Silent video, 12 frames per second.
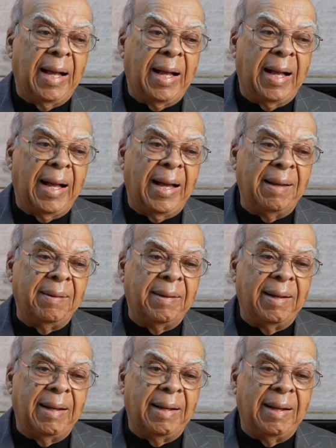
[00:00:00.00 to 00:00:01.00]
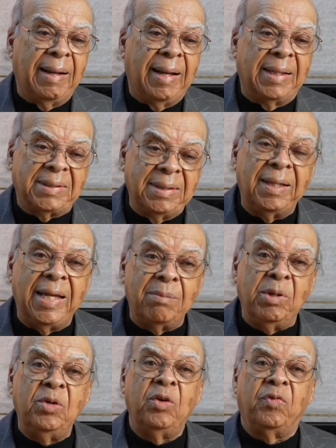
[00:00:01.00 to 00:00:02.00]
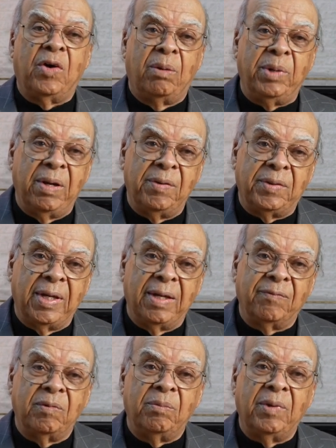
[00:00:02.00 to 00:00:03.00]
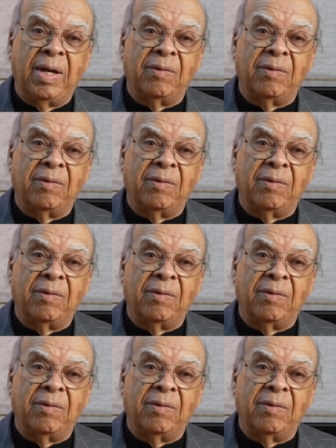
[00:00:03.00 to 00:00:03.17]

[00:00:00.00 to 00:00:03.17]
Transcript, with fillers: I, I still had my uniform and everything mm -hmm. from the mm-hmm.